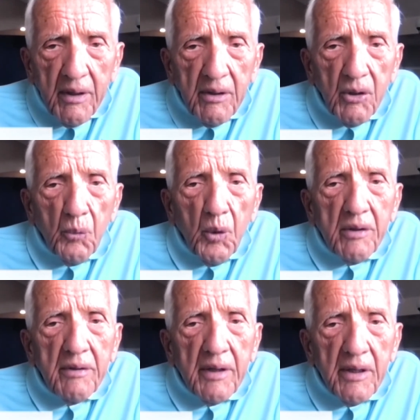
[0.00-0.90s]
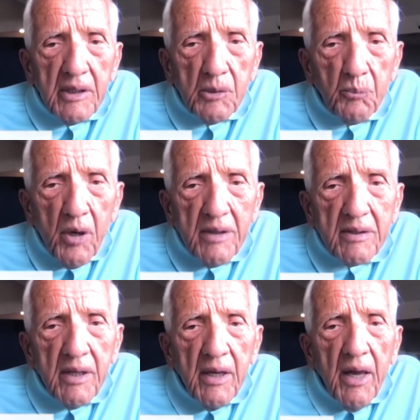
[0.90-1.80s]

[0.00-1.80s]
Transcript: whether they get expressed.